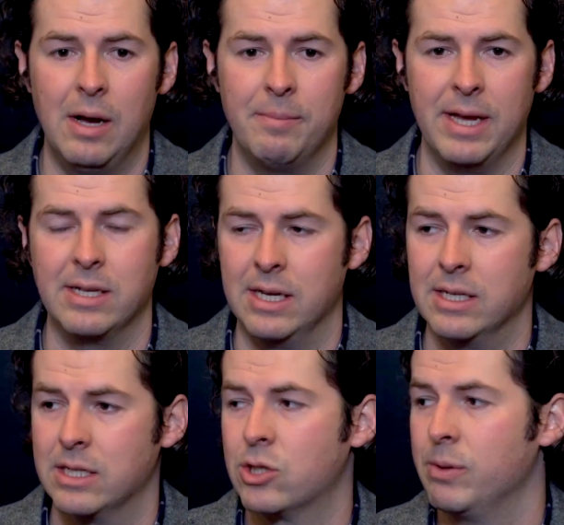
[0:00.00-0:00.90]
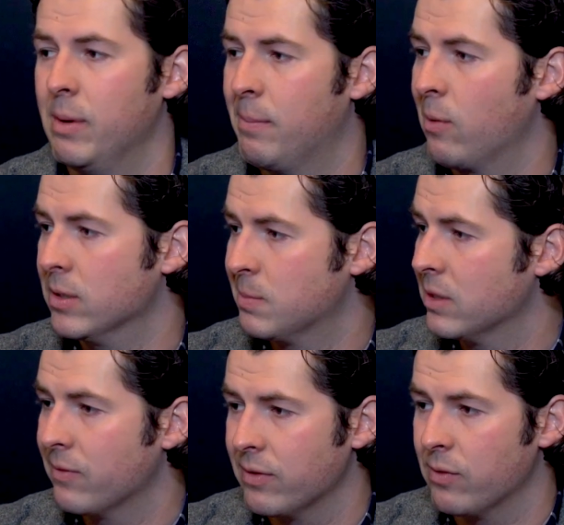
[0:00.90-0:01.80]
is extremely important,
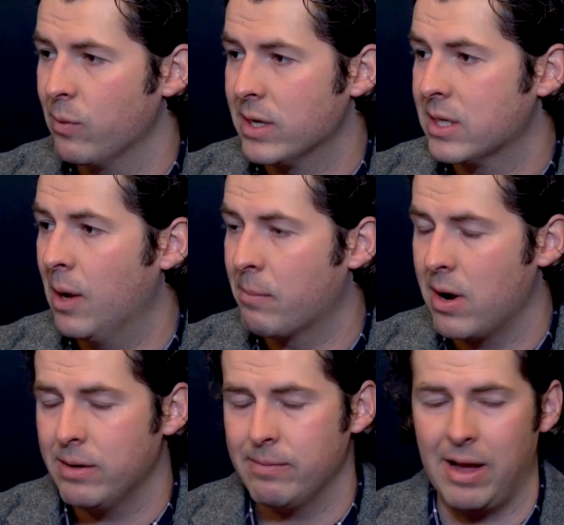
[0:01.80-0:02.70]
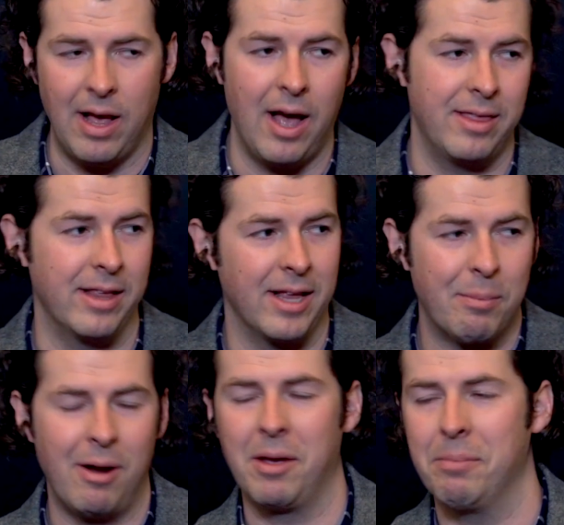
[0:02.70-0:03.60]
specifically for the West Elm brand. I think that
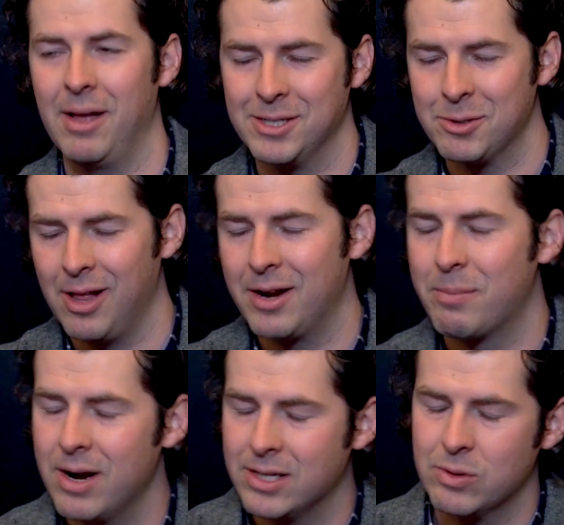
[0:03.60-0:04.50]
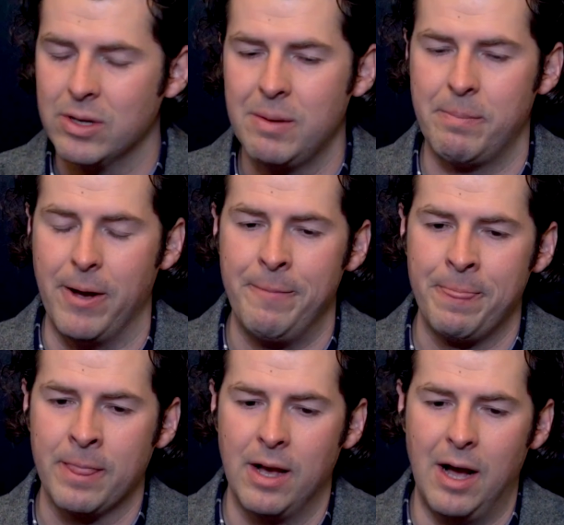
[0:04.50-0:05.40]
probably applies to a lot of brands, really, but
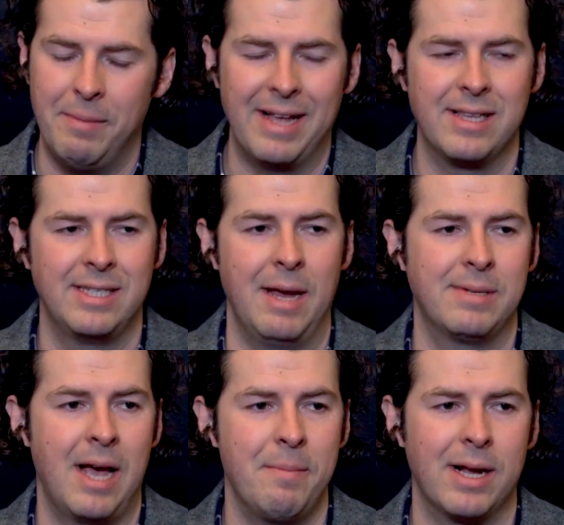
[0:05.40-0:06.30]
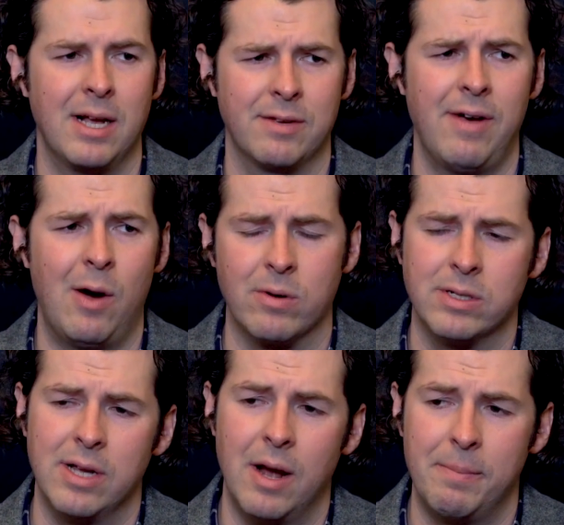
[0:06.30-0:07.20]
at the same time, because of how we're
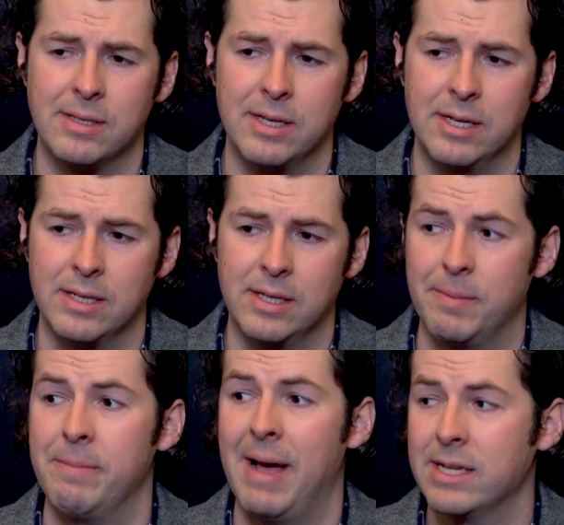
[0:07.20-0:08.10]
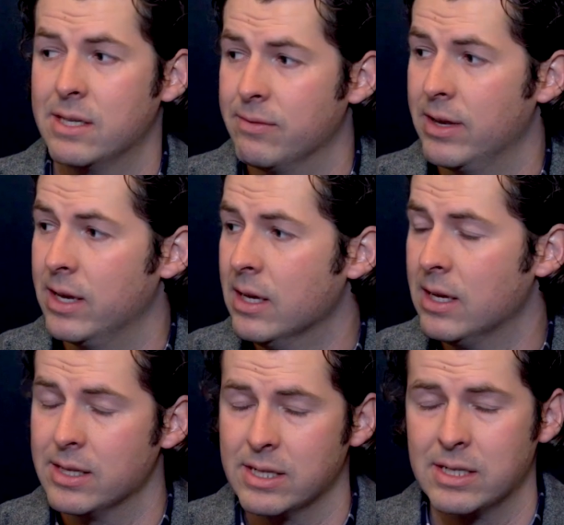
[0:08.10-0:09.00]
set up, it's been massively
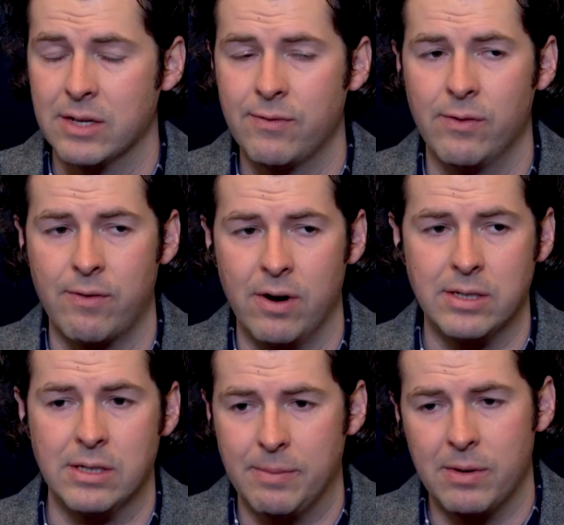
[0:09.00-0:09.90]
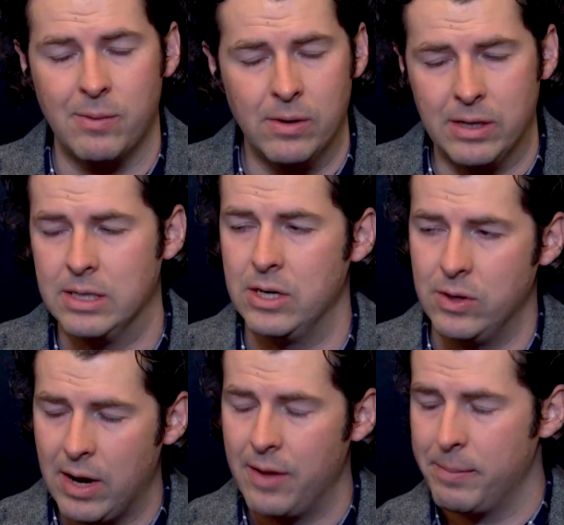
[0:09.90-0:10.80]
successful for us and something we'll
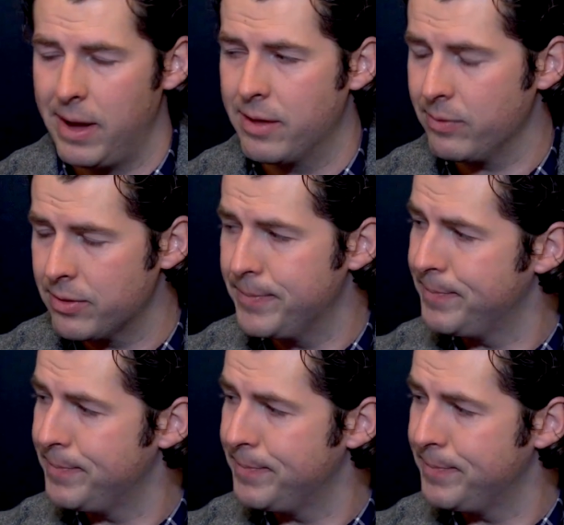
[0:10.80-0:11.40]
continue down the path with.